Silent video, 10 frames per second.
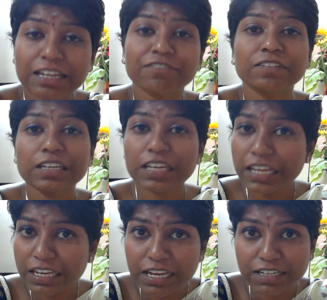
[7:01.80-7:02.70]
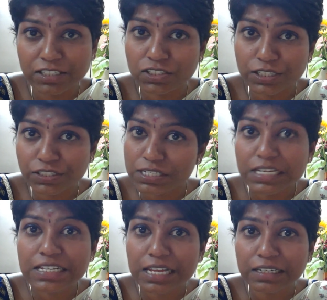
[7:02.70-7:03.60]
ERG
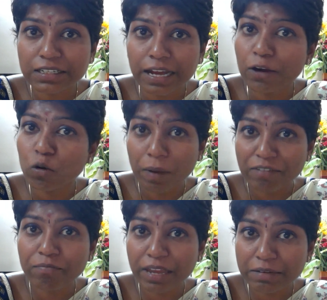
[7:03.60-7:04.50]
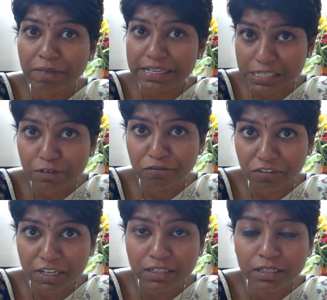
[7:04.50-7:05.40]
changes. Is that clear? I hope I've made myself
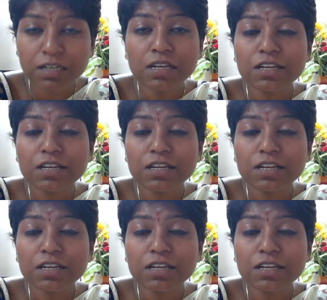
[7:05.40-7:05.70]
clear.